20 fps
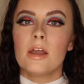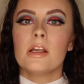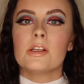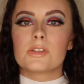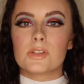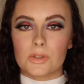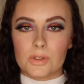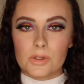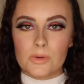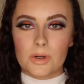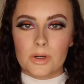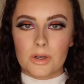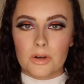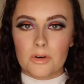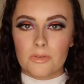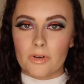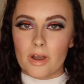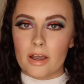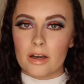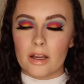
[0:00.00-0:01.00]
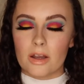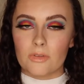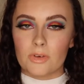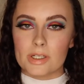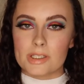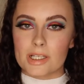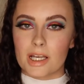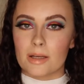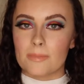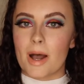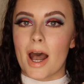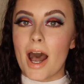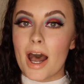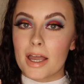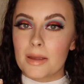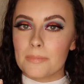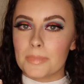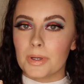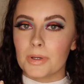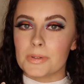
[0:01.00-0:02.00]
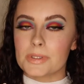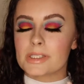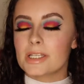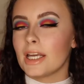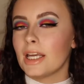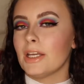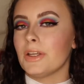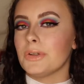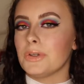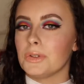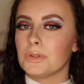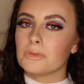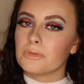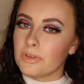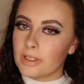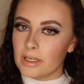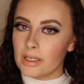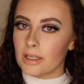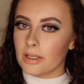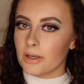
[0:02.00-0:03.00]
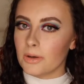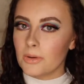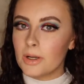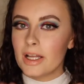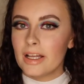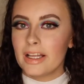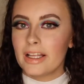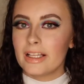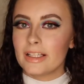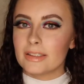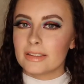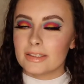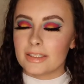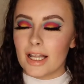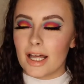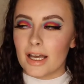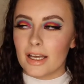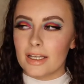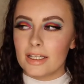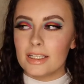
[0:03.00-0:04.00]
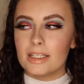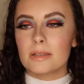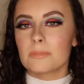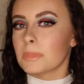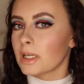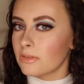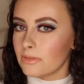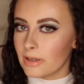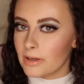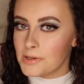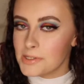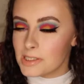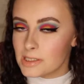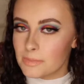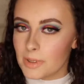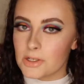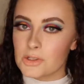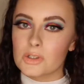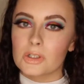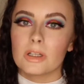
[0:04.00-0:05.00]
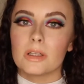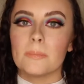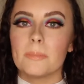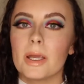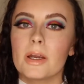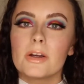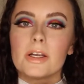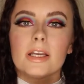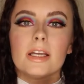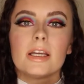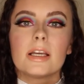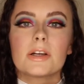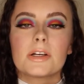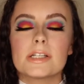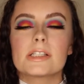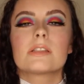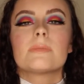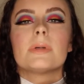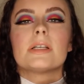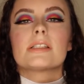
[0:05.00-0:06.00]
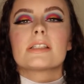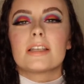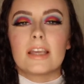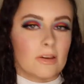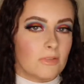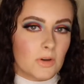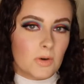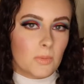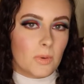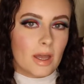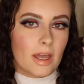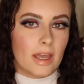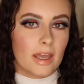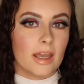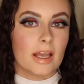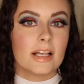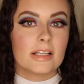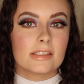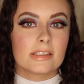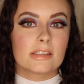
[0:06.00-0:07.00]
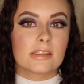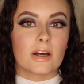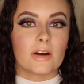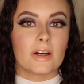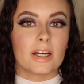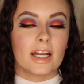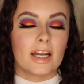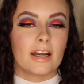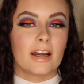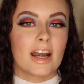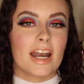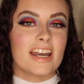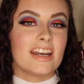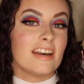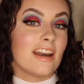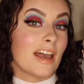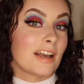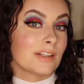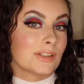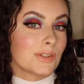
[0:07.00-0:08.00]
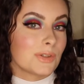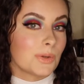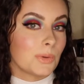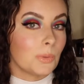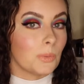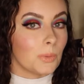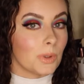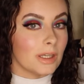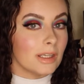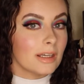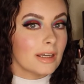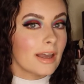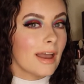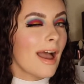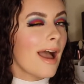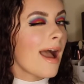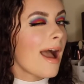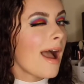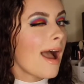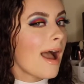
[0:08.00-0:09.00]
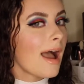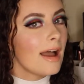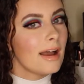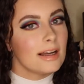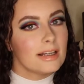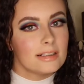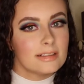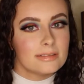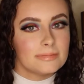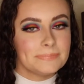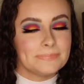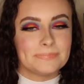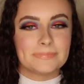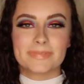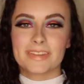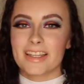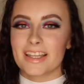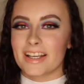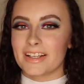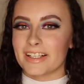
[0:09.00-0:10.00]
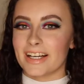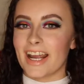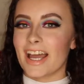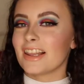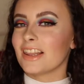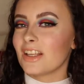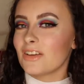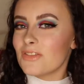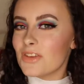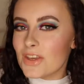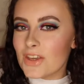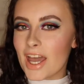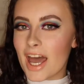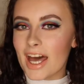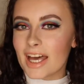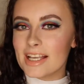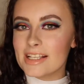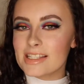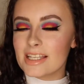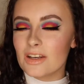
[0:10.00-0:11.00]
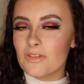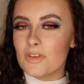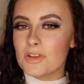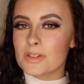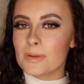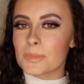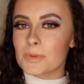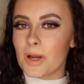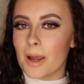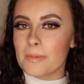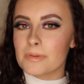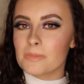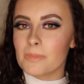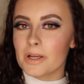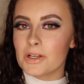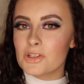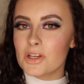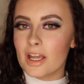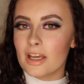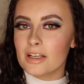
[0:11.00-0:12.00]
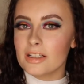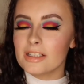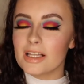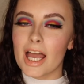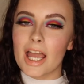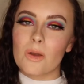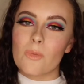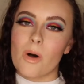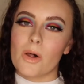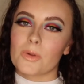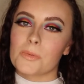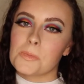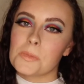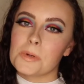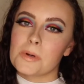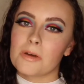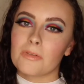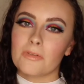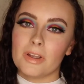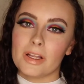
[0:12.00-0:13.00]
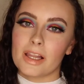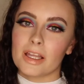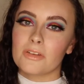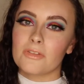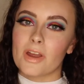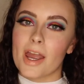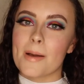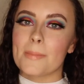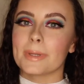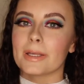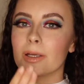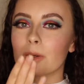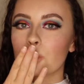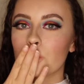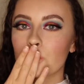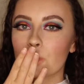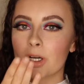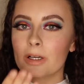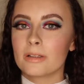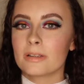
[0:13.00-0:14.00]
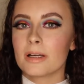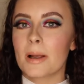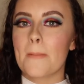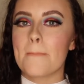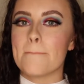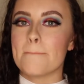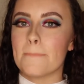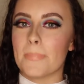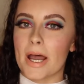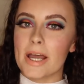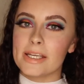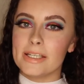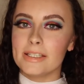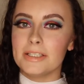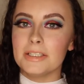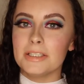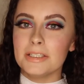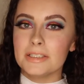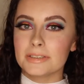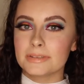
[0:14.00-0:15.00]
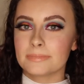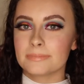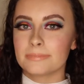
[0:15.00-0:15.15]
so you are notified every time I post a new video. Like my very special Merry Christmas giveaway starting next week. Alright, I love you guys. And if you subscribe to my channel, I welcome you to Feline family. Bye!